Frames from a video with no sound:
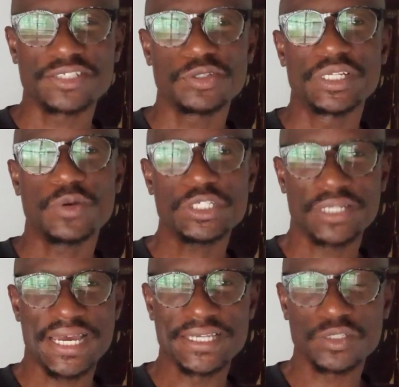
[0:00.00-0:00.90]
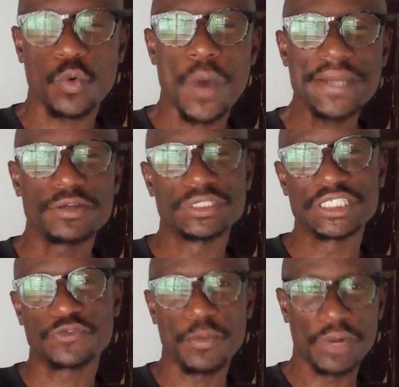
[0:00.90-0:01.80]
so the question now is, why does
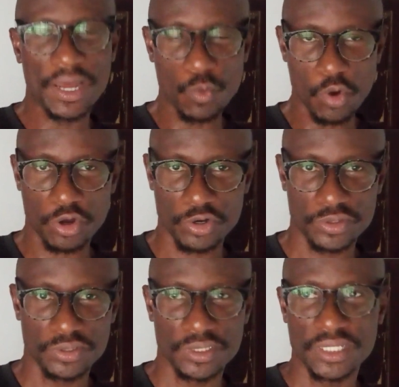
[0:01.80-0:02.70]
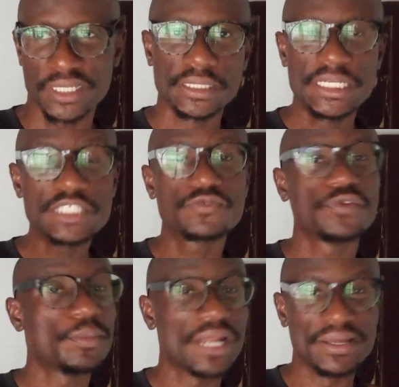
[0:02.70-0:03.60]
this formula work? This
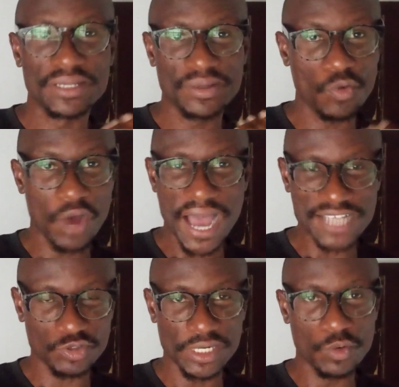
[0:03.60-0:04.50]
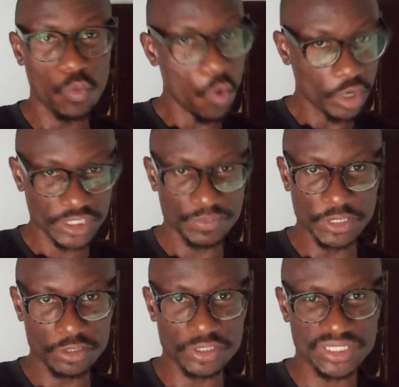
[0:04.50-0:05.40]
formula actually works
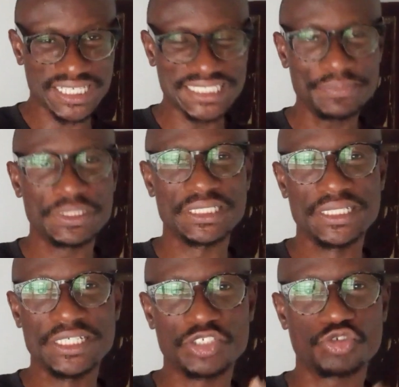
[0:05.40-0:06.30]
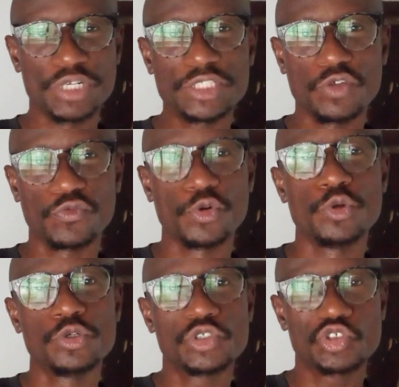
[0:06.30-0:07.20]
because ChatGPT is trained to follow
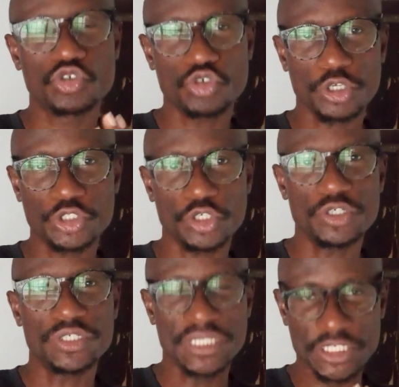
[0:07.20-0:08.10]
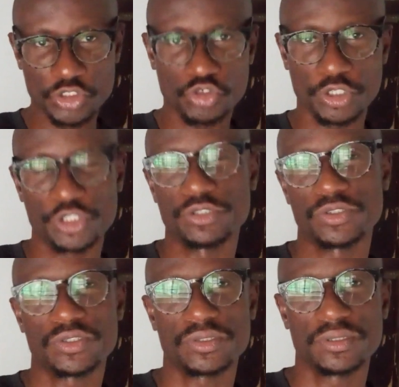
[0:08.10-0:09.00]
structured
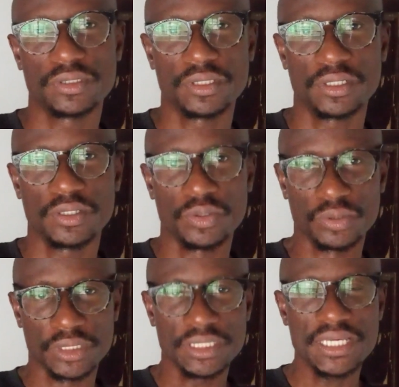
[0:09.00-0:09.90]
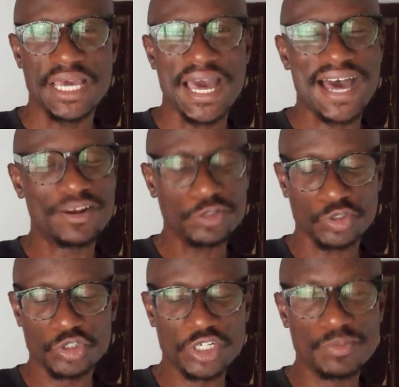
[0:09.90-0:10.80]
instructions. Okay, and also
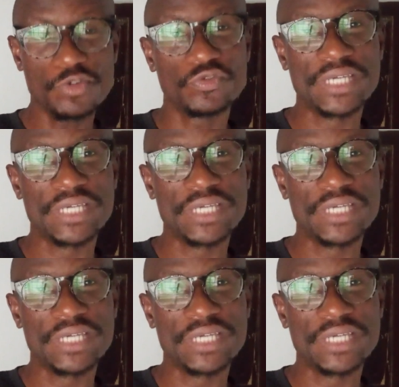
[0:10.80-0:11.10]
you remove